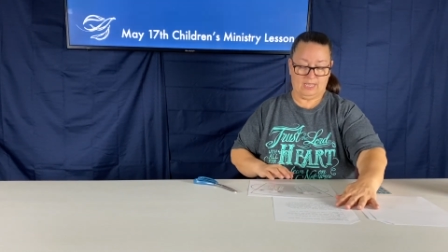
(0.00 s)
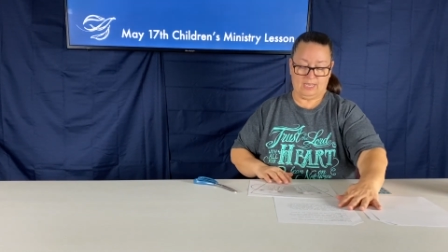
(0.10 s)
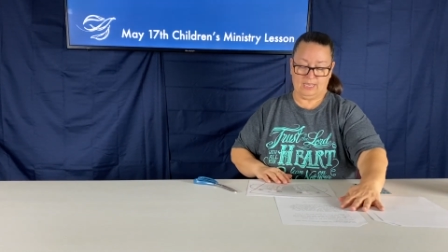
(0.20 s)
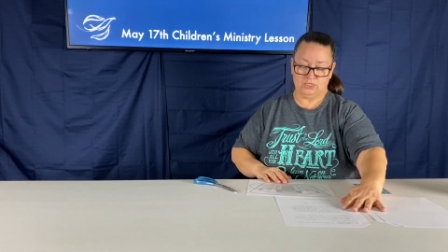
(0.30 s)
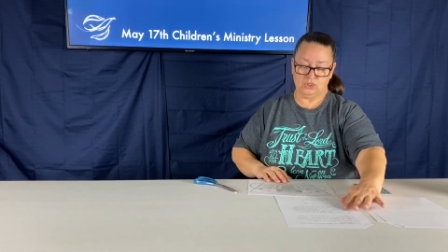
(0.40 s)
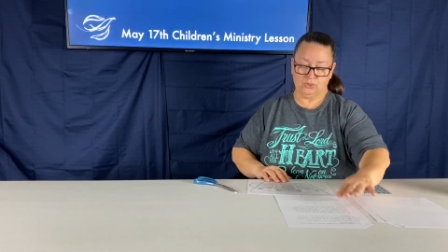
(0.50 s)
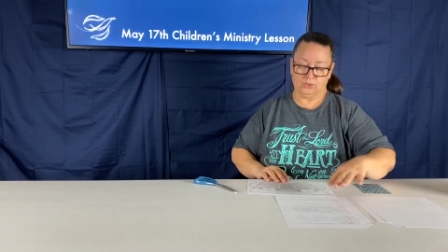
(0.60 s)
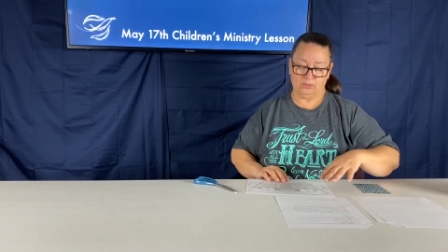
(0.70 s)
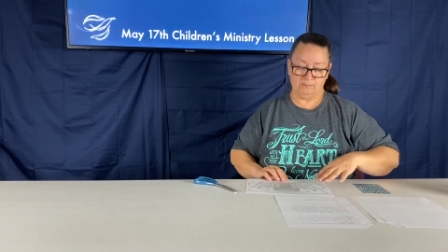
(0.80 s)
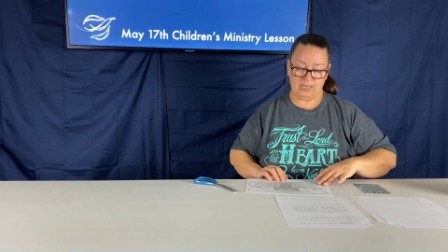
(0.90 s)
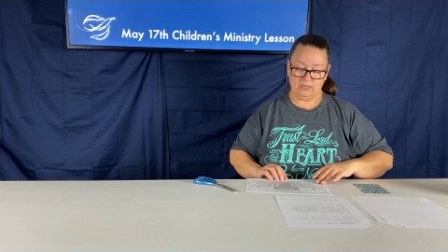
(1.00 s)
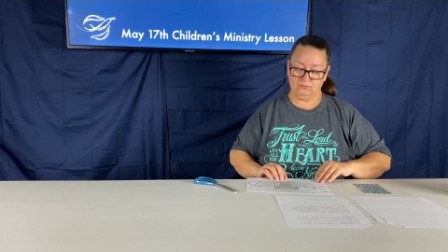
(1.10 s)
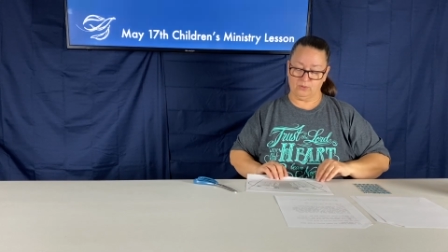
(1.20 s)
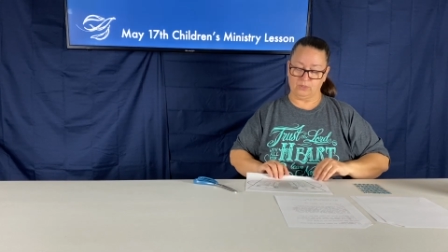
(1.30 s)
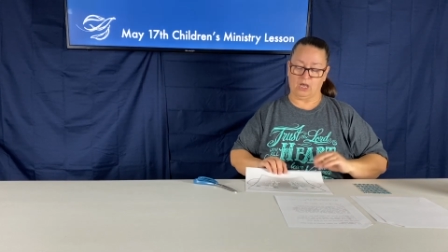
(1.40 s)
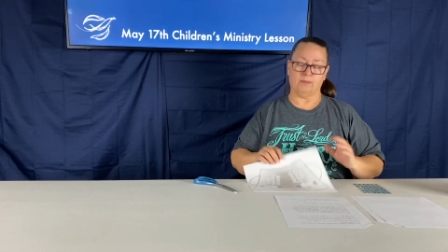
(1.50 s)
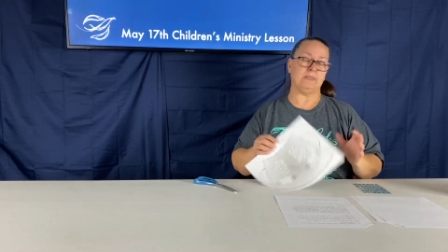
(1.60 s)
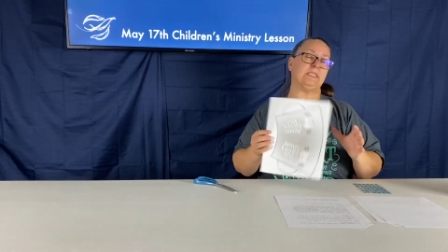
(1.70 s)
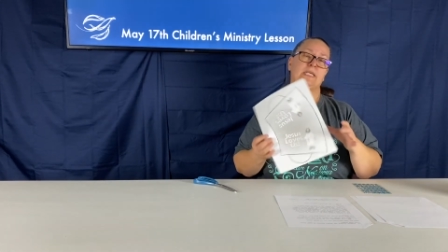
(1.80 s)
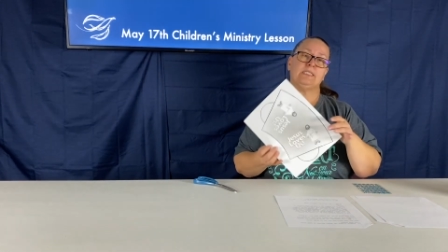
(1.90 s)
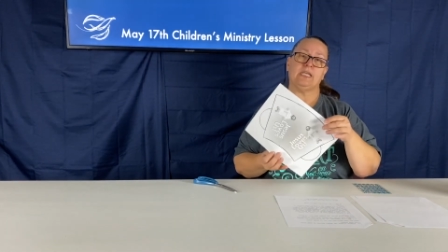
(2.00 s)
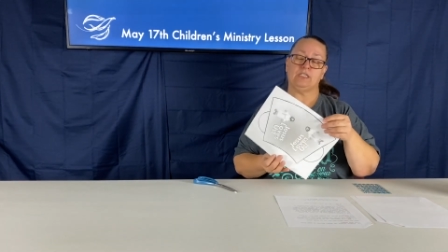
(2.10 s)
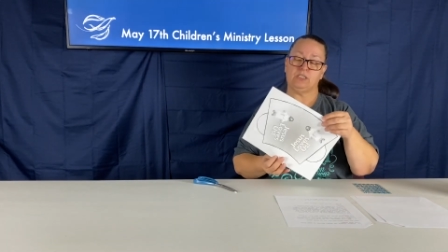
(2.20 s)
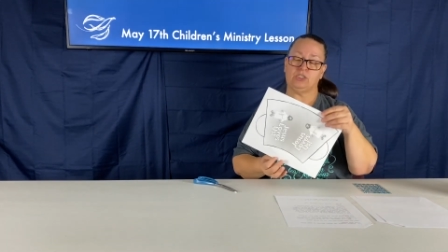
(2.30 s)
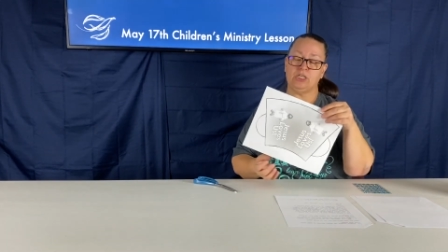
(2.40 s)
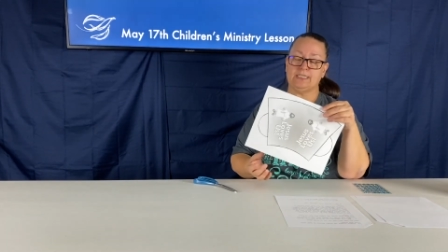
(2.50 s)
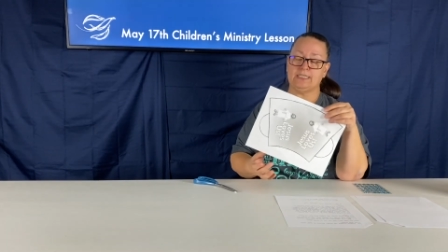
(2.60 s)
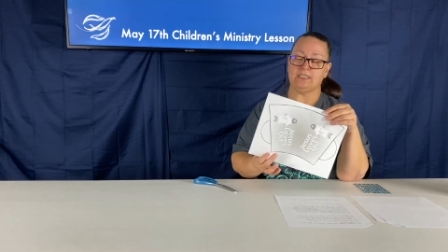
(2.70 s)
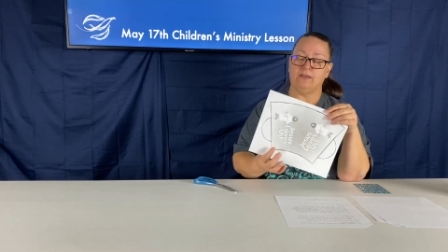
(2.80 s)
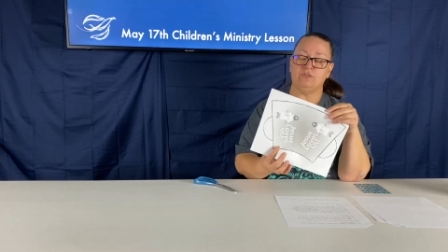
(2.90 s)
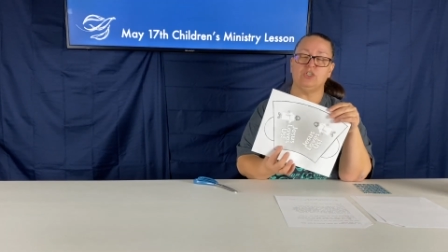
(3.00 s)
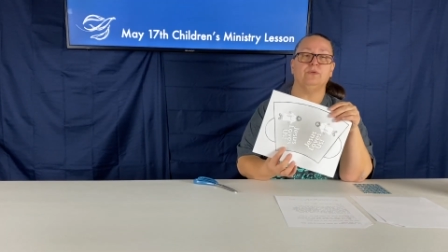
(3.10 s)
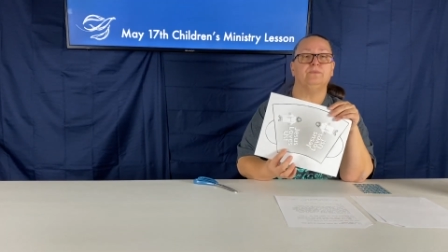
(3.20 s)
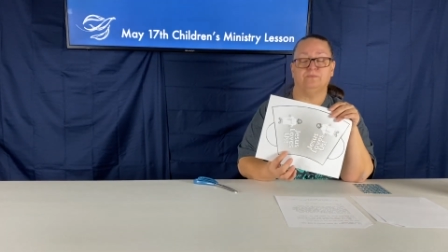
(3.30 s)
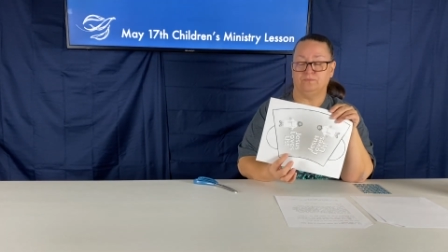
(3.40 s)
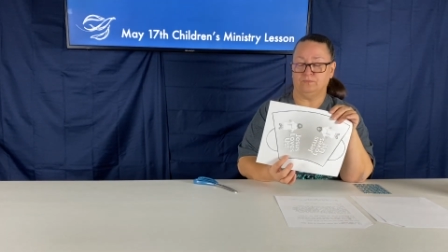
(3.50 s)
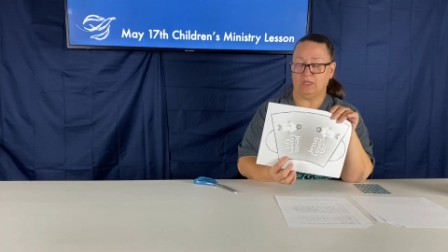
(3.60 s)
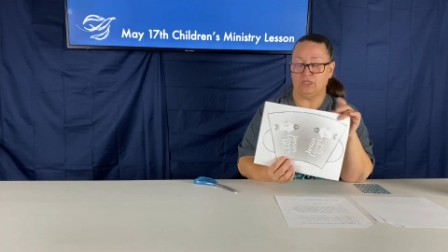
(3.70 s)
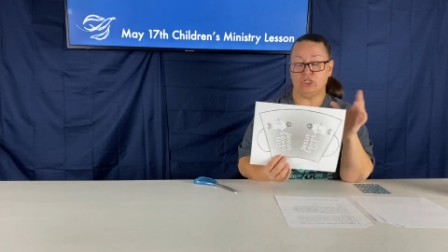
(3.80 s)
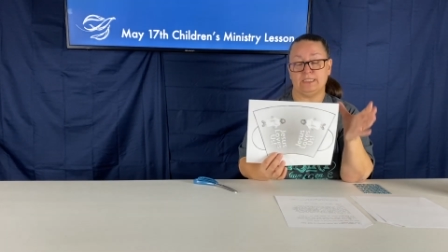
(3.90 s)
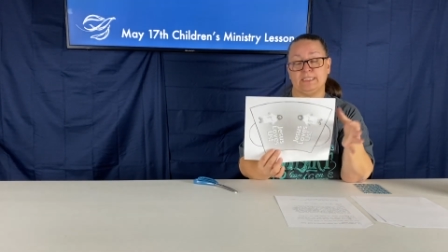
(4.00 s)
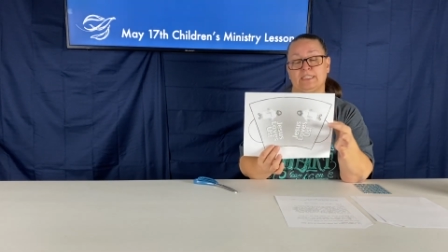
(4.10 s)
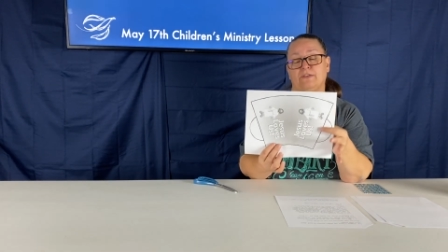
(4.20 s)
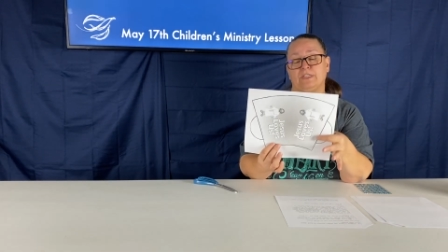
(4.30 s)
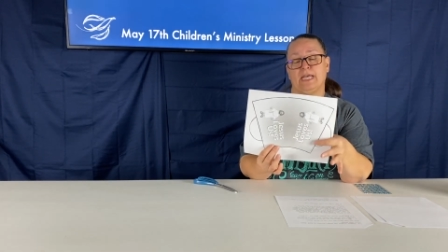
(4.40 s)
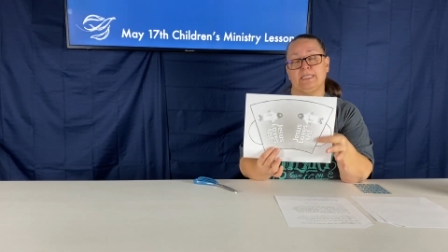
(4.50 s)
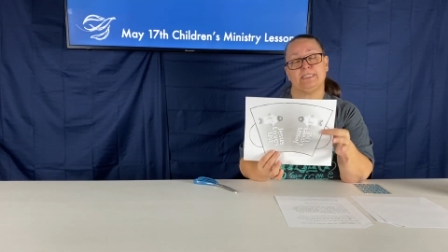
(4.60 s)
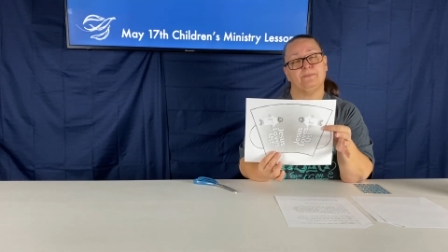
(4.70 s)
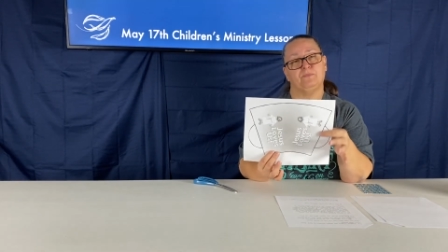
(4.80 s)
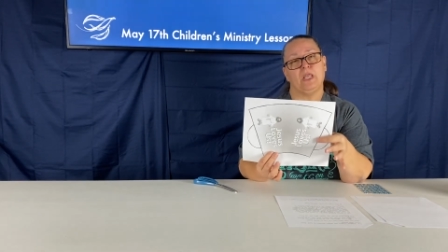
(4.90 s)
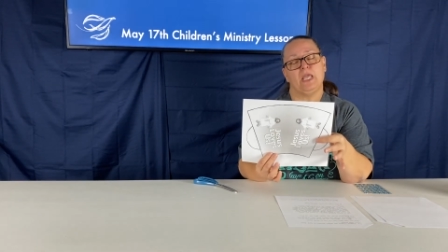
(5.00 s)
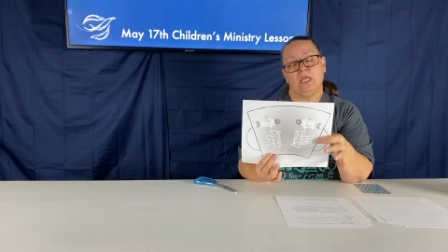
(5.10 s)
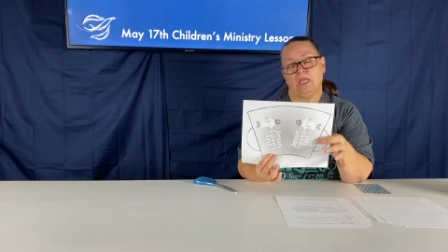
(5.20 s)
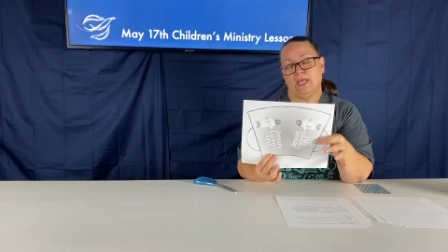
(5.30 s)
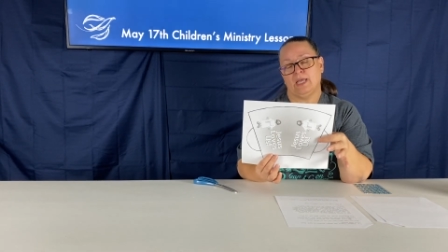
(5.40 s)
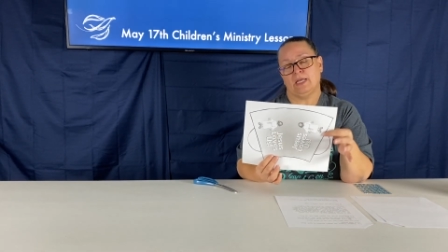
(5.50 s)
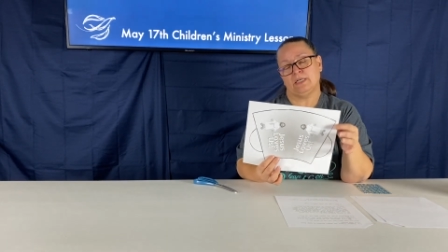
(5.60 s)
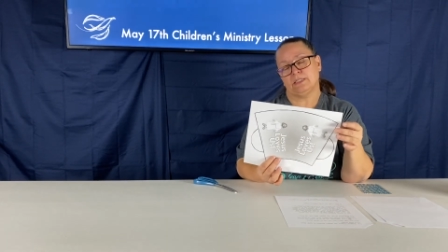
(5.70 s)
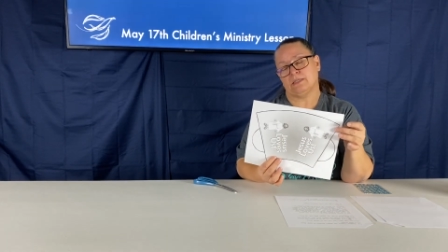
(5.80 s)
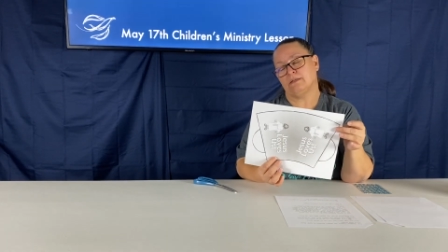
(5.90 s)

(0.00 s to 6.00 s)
And your megaphone copy says that Jesus loves you, or Jesus loves us. And